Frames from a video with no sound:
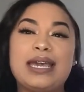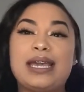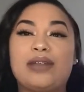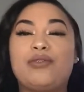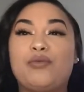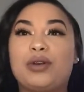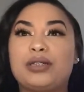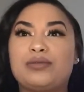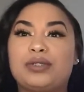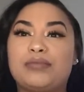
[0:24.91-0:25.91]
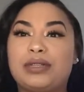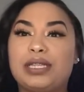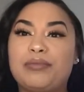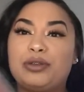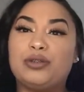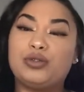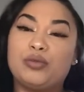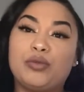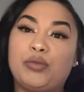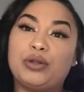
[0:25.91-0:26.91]
If you want to switch up the lip and do
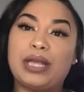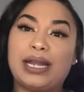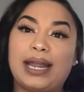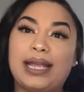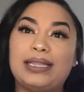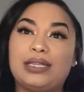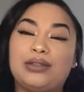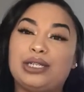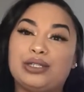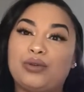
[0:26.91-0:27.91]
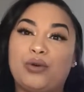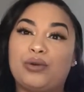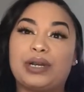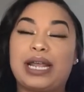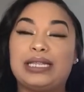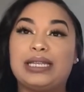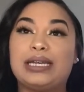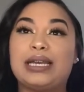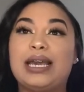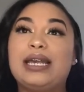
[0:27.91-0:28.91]
super bold at night, then you can do a whole night
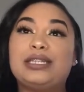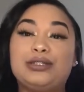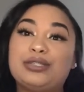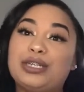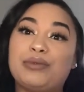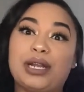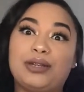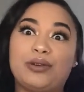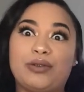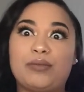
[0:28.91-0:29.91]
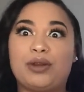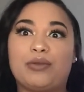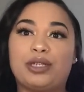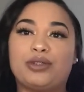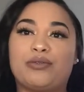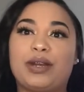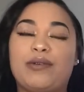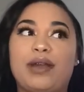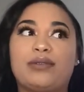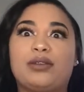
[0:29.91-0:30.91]
look. Usually what I do if I'm in a rush or if I know I
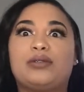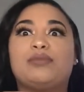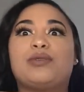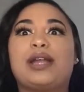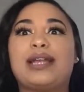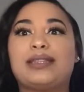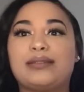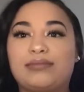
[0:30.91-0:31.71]
have to go somewhere at